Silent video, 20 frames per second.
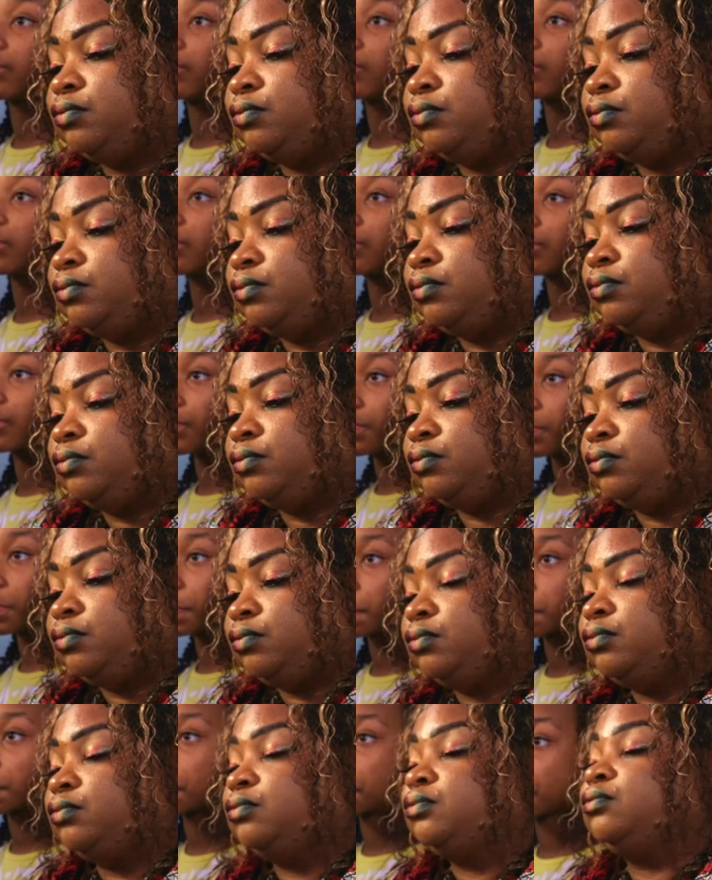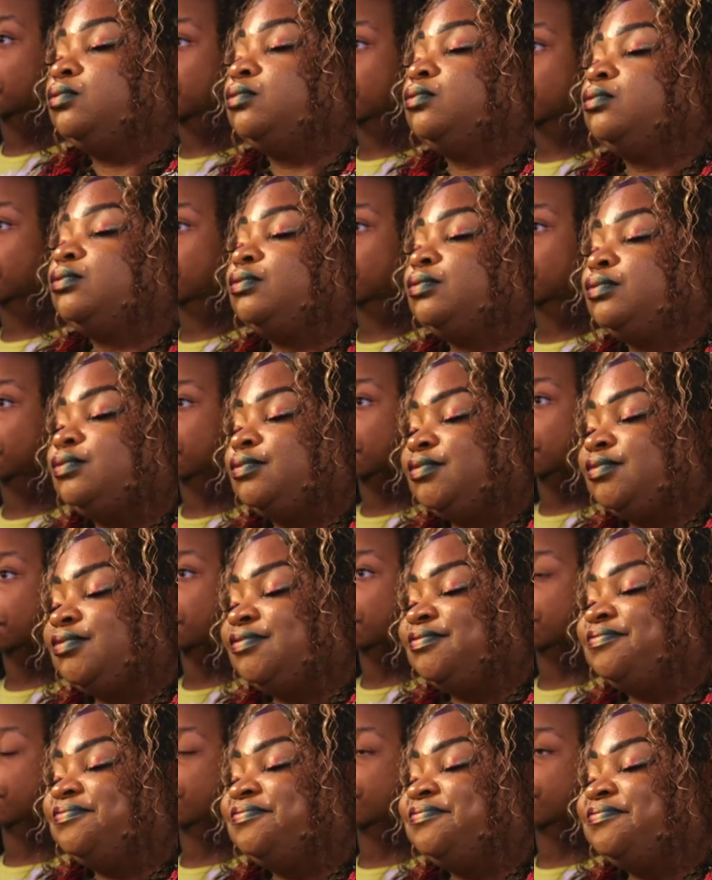
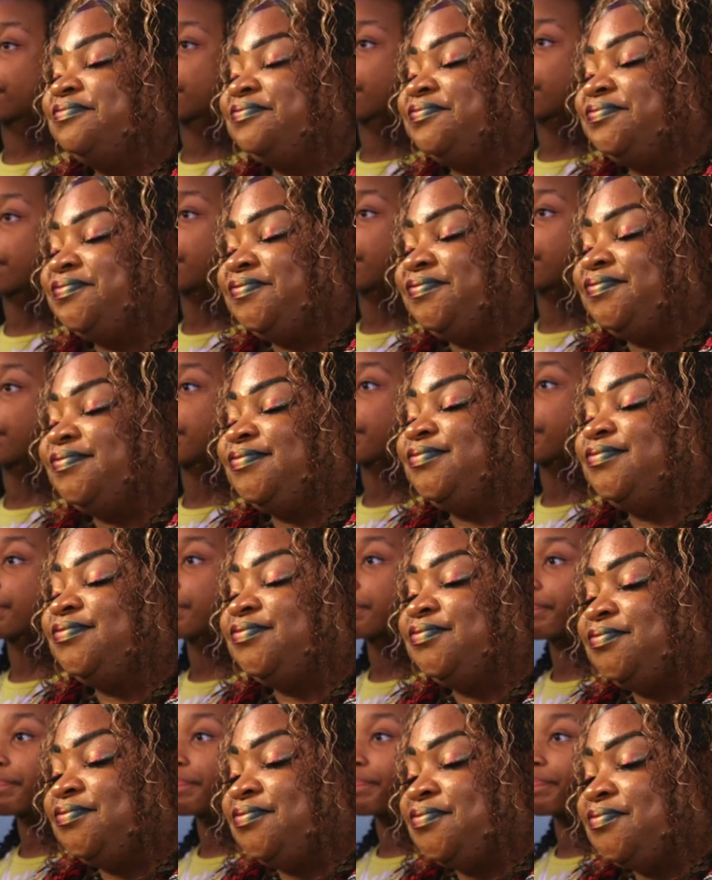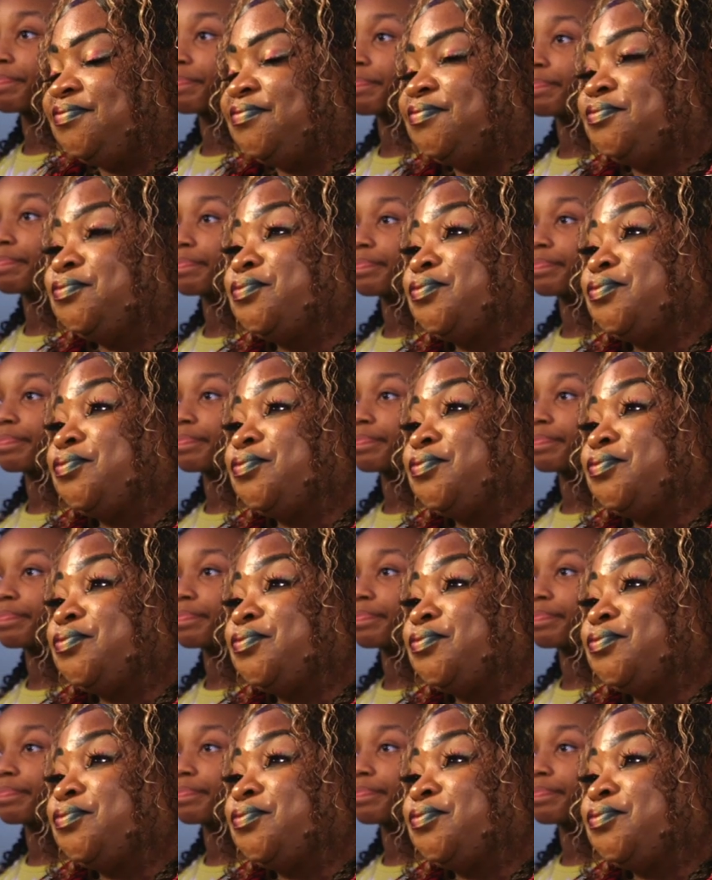This person isn't speaking.